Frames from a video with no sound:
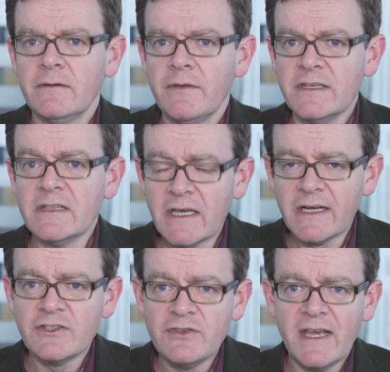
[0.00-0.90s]
these
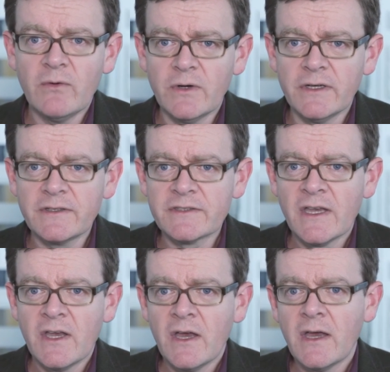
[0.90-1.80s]
large networks?
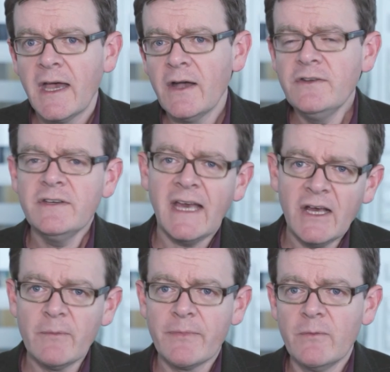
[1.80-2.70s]
How do you
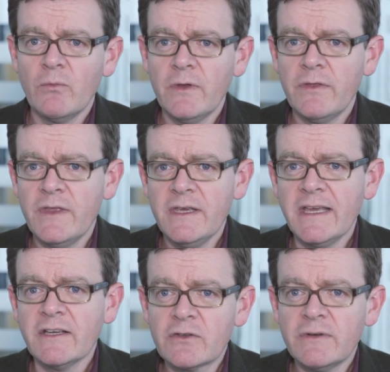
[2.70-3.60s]
help them with the
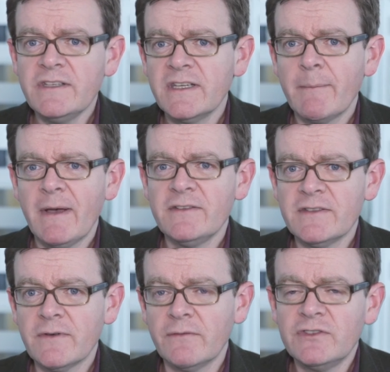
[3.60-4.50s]
increasing amount
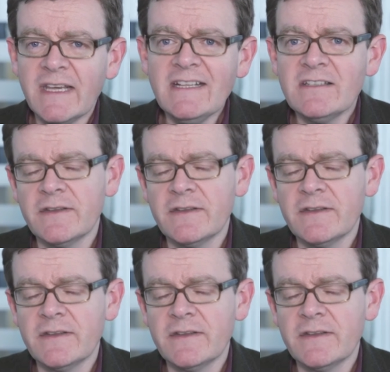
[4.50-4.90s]
of data